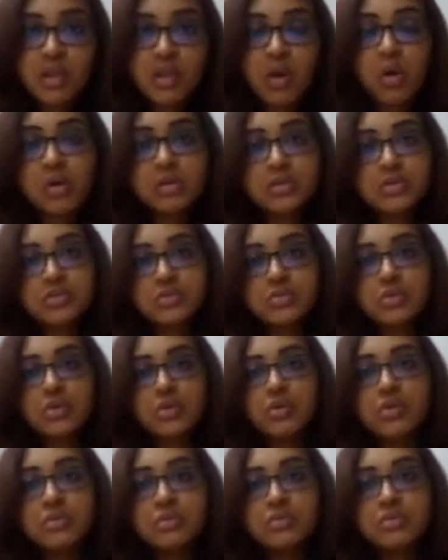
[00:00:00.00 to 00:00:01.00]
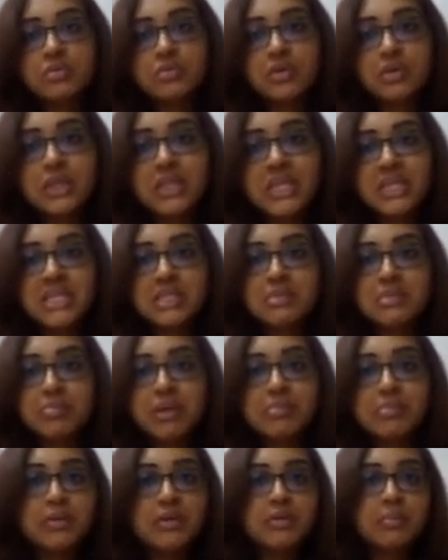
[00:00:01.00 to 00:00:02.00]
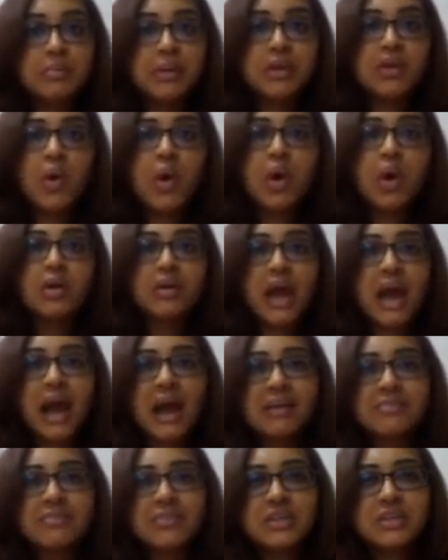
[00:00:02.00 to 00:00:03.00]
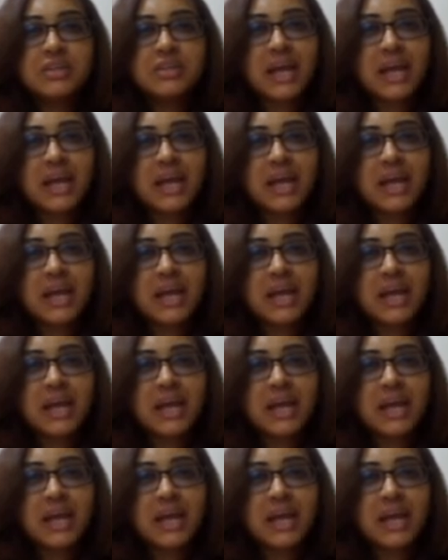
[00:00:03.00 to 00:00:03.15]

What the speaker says: Also, these people may not have the